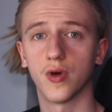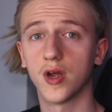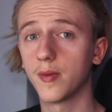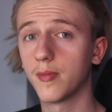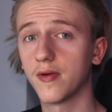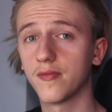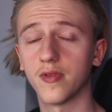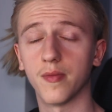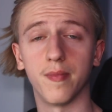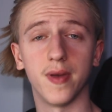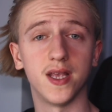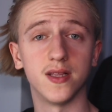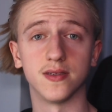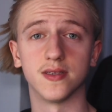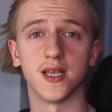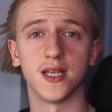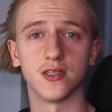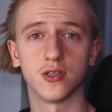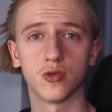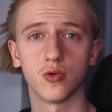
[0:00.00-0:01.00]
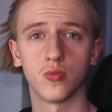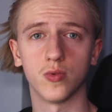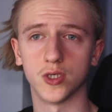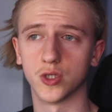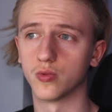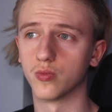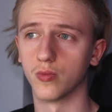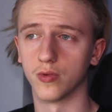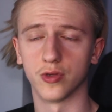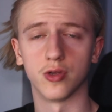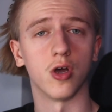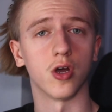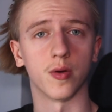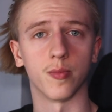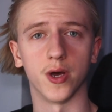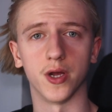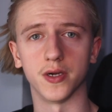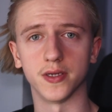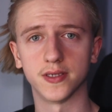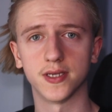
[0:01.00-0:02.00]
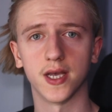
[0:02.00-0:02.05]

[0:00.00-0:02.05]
Right above the main sensor, which we'll talk about in a